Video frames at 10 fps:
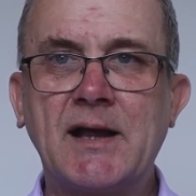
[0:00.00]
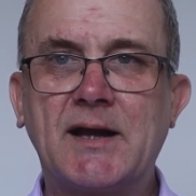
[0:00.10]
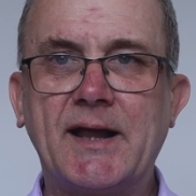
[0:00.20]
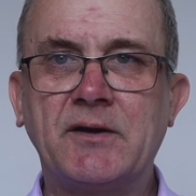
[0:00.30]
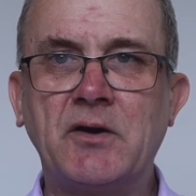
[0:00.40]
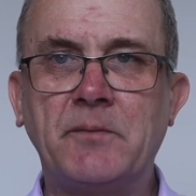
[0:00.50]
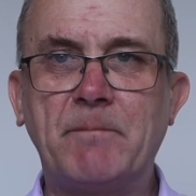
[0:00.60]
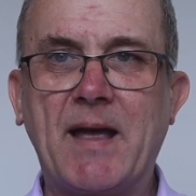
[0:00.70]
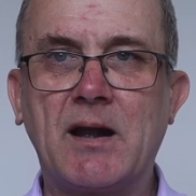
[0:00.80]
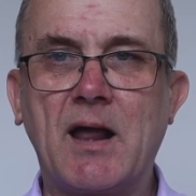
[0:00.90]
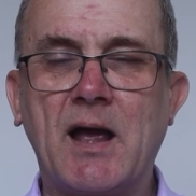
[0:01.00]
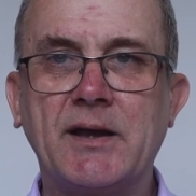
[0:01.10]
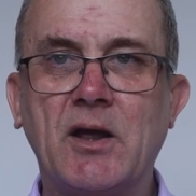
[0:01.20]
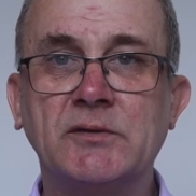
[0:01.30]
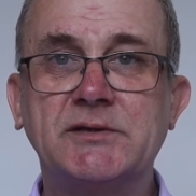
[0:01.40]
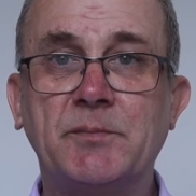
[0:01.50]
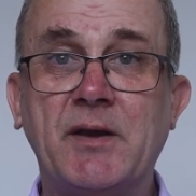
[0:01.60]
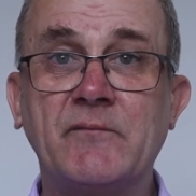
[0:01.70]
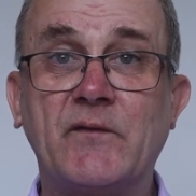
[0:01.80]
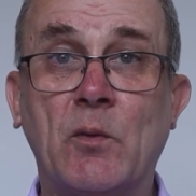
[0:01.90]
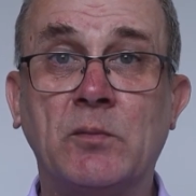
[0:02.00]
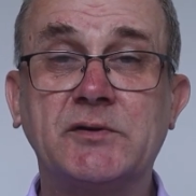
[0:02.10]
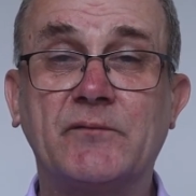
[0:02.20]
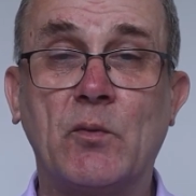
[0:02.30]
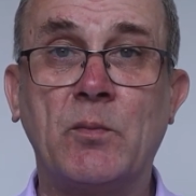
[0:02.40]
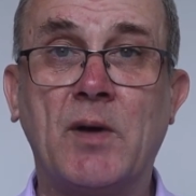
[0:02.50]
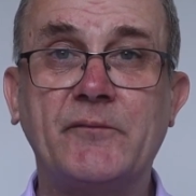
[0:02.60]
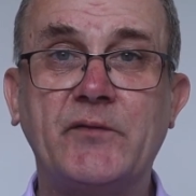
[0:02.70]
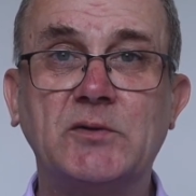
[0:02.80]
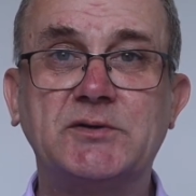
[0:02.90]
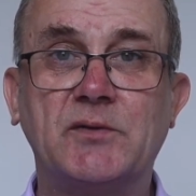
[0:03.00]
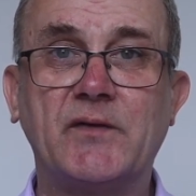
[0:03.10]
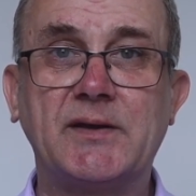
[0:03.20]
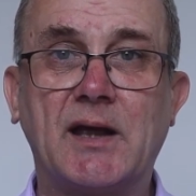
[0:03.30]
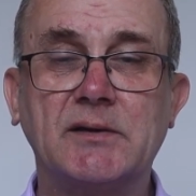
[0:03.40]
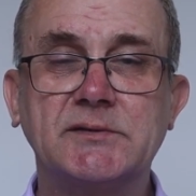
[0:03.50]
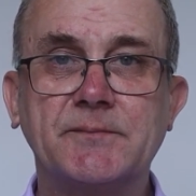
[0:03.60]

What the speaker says: clicking the bell icon to be informed of all my future videos.